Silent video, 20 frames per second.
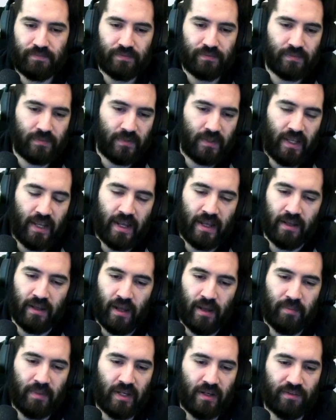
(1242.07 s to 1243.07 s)
Yeah, I
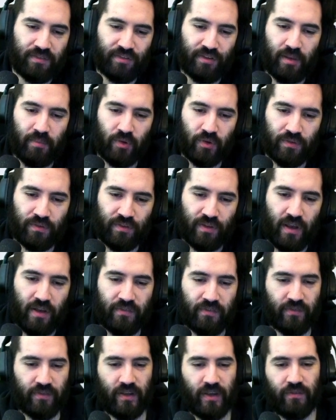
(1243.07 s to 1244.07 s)
mean, same old
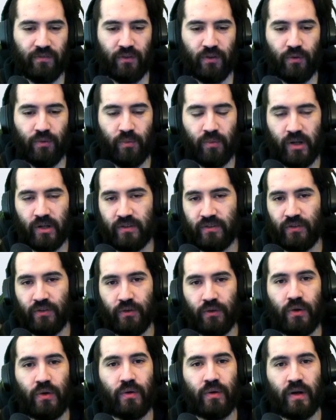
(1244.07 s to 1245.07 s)
stuff. If you want
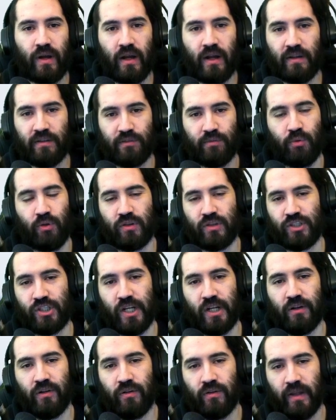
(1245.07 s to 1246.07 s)
to support the
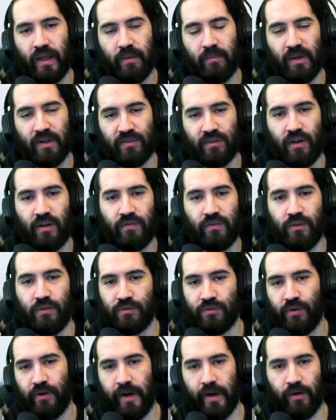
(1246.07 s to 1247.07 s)
channel and myself, use
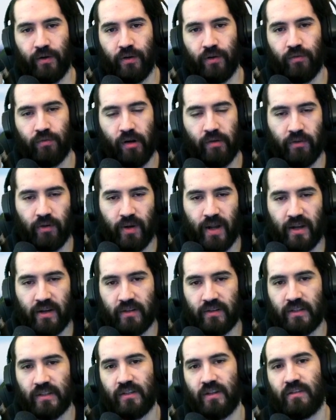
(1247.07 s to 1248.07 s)
creator code RevvyRad in
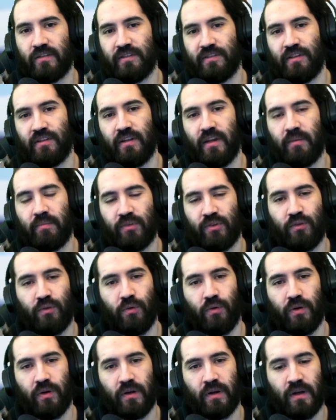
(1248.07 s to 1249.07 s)
the Dauntless in-game
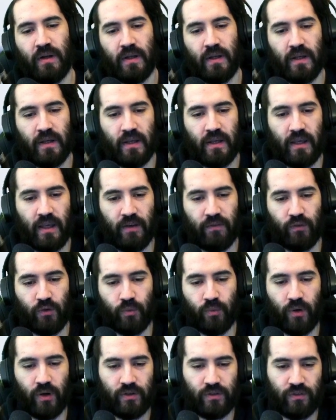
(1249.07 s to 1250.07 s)
store. If you
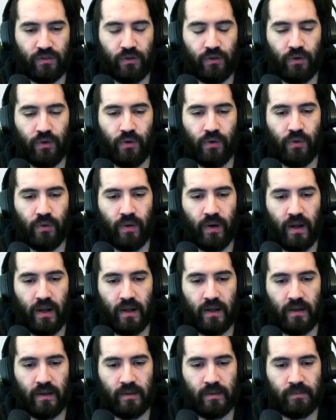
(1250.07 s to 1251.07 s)
want
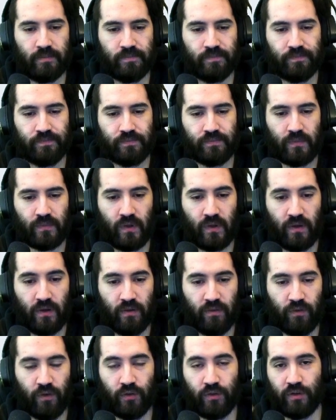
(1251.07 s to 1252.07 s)
to
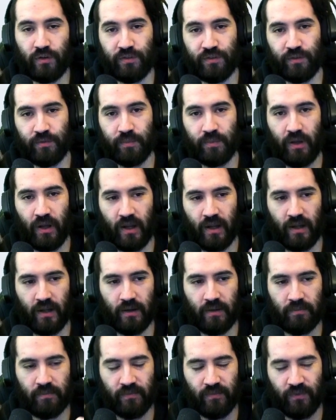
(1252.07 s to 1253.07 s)
further
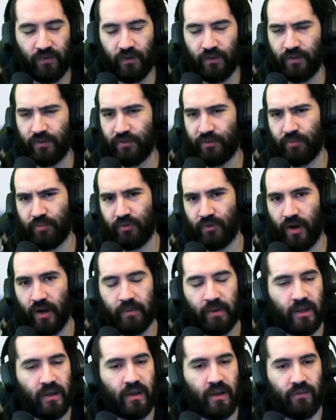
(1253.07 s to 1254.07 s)
subscribe,
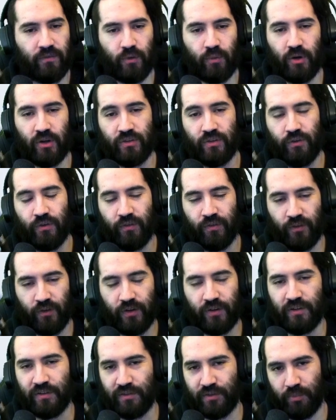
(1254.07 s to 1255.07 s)
if you want to
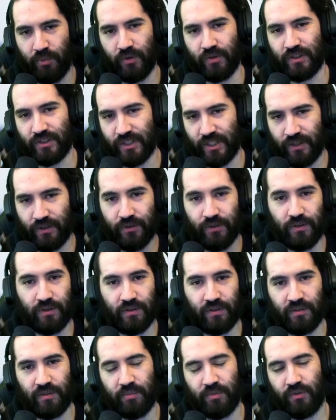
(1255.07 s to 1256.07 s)
further support the channel, you can
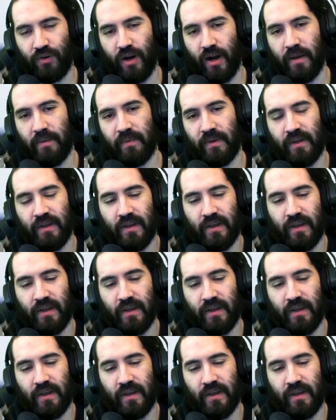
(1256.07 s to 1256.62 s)
subscribe.